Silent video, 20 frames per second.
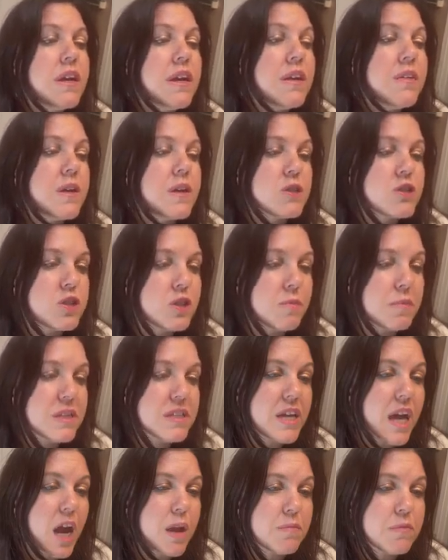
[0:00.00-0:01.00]
and there shall be
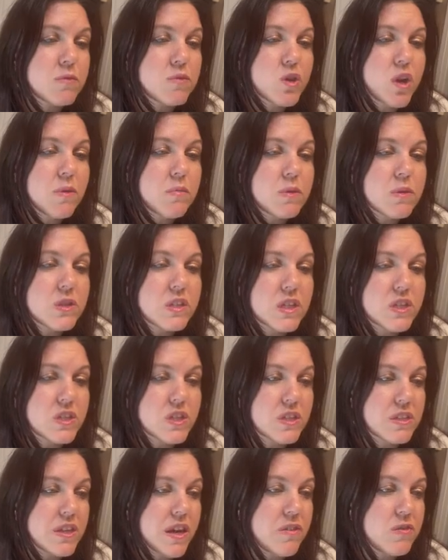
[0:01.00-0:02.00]
time of trouble such
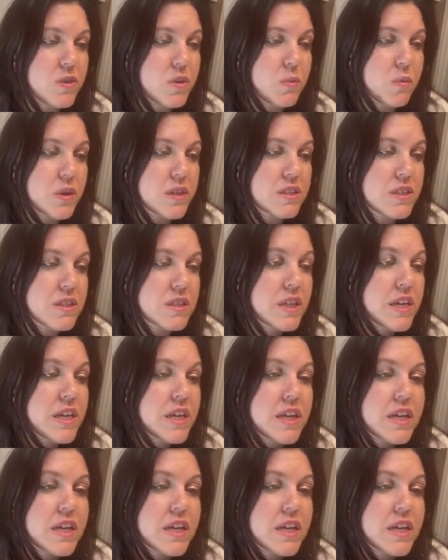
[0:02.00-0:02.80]
as never was